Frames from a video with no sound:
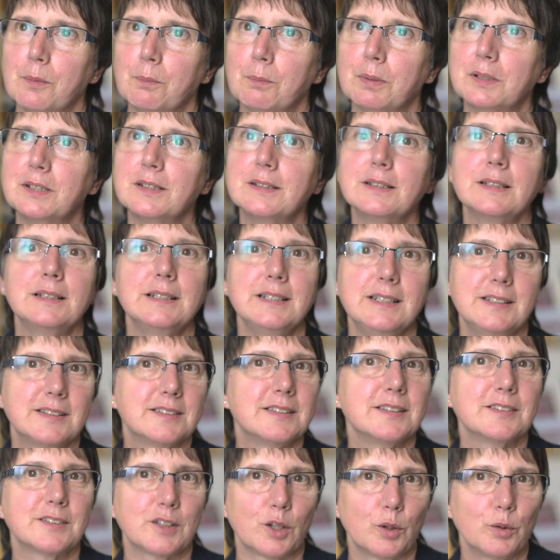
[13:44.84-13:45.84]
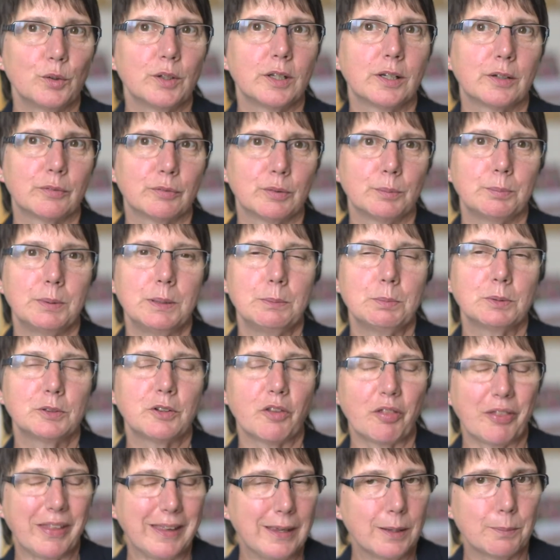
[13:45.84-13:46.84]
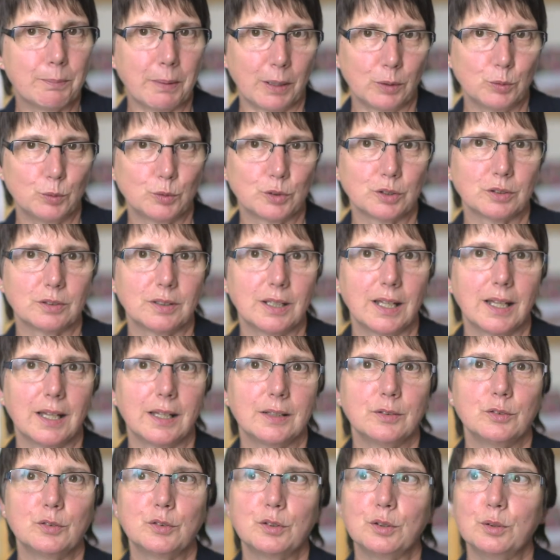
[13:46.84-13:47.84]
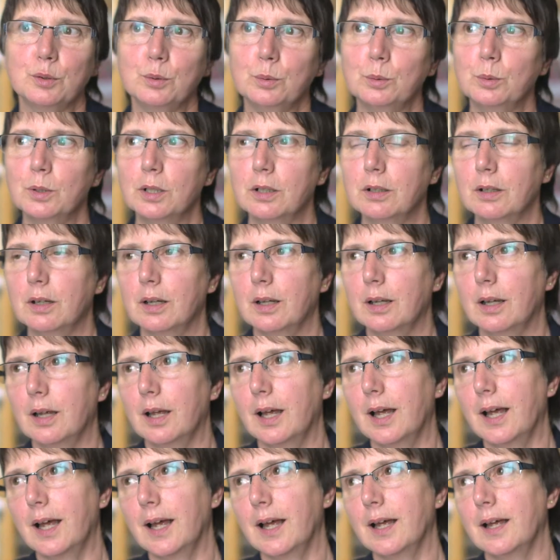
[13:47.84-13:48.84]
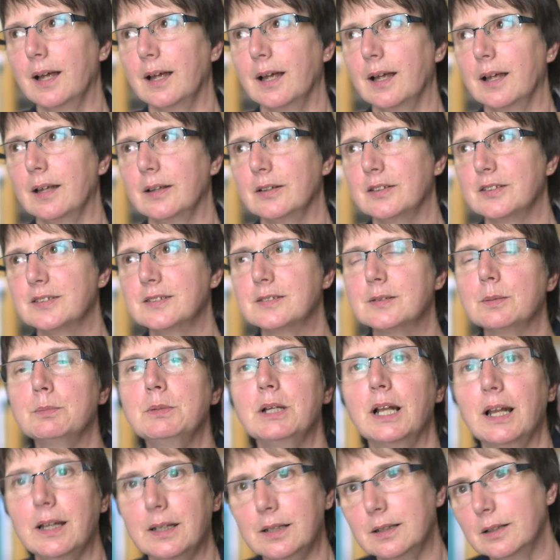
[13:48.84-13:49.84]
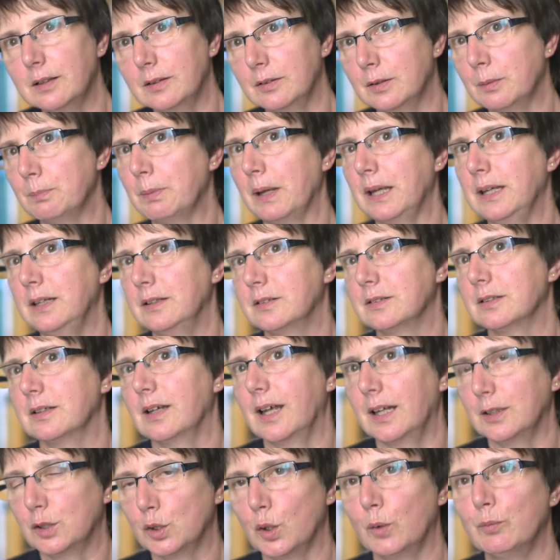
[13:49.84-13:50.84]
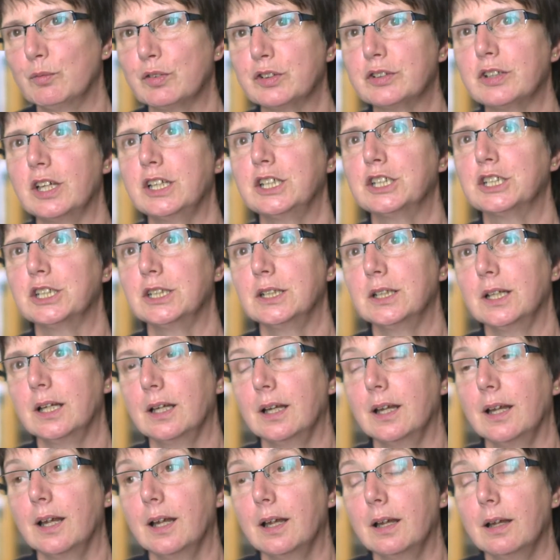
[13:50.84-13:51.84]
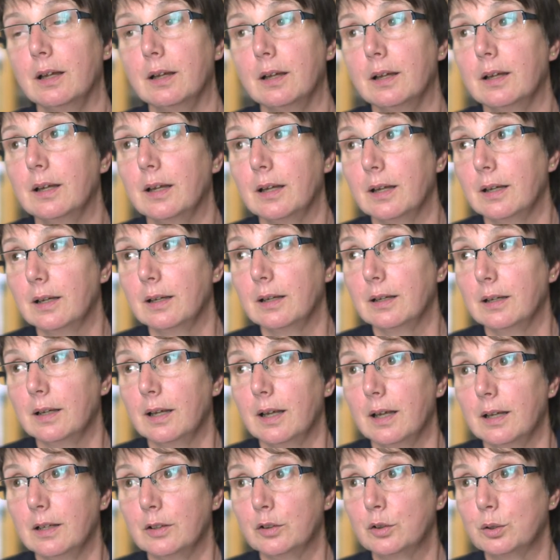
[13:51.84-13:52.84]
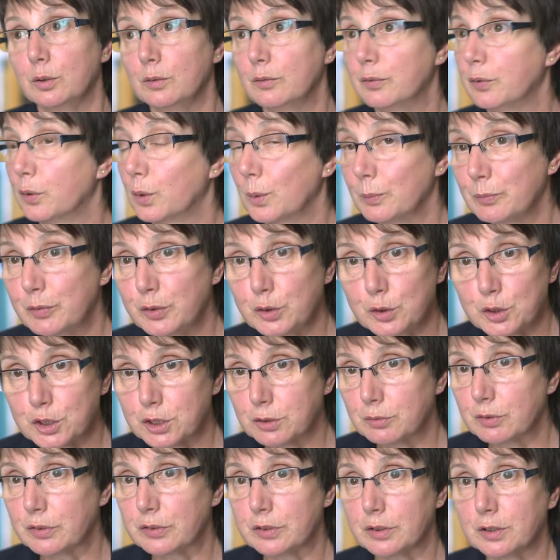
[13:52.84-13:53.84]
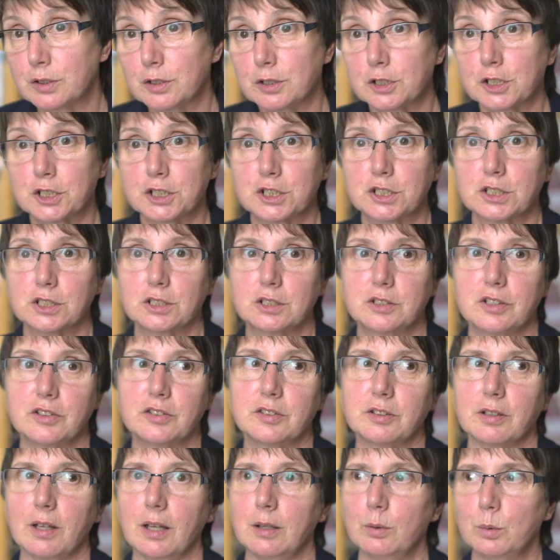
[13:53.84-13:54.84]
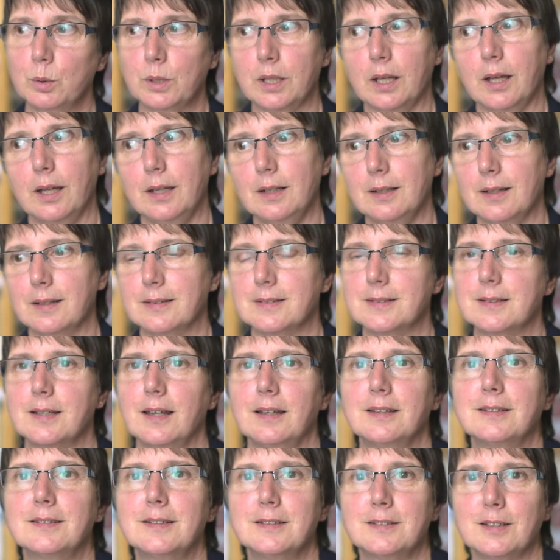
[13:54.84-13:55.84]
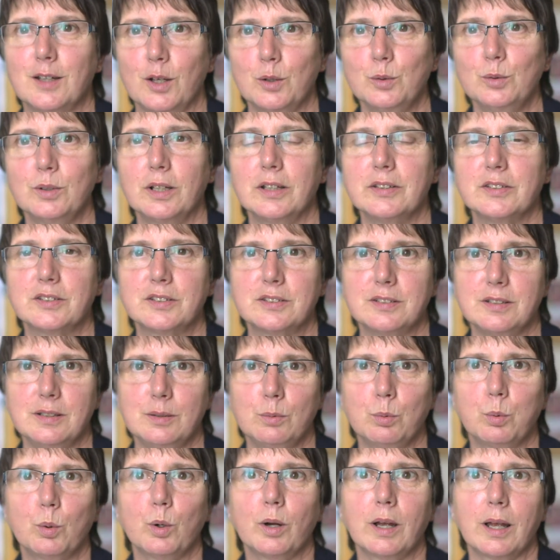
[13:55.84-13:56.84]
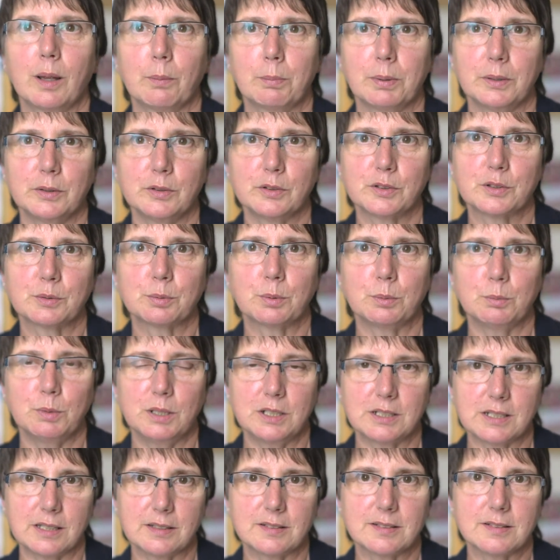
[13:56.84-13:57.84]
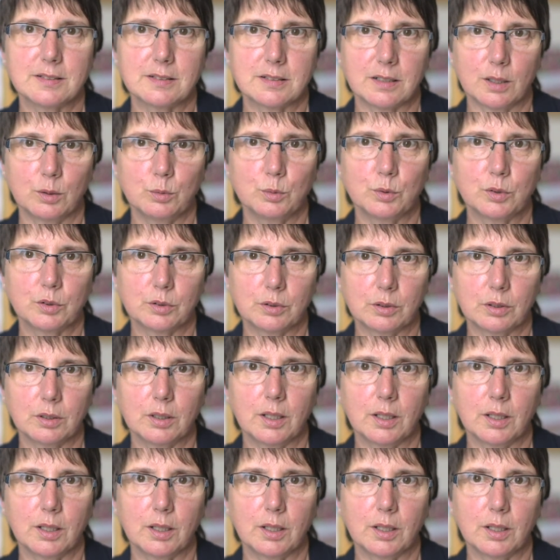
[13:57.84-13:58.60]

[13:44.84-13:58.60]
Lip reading: But at the least it's out there for people to think about and to stimulate debate and conversation, to inform future research, to say, okay, let's test it out, let's see what happens when we test it out